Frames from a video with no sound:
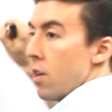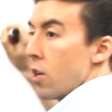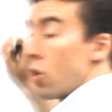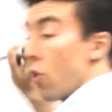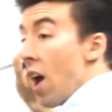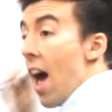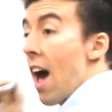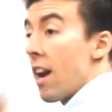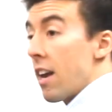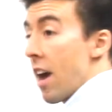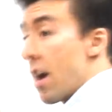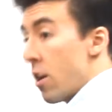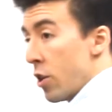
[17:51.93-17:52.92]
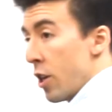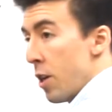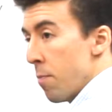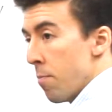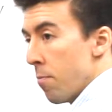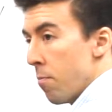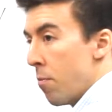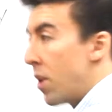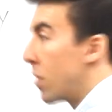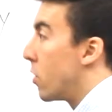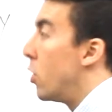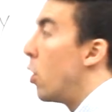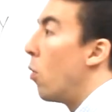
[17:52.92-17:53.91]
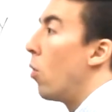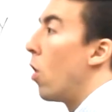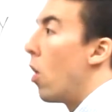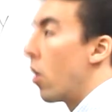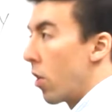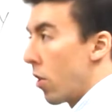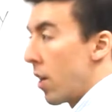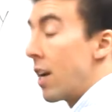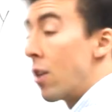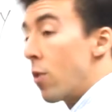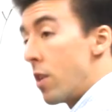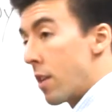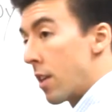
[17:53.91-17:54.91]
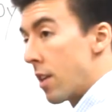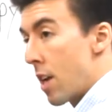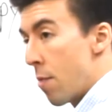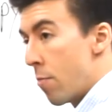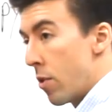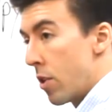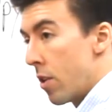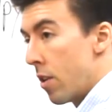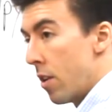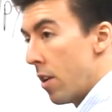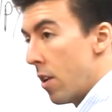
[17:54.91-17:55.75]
You're adding energy, but it's no longer increasing the temperature.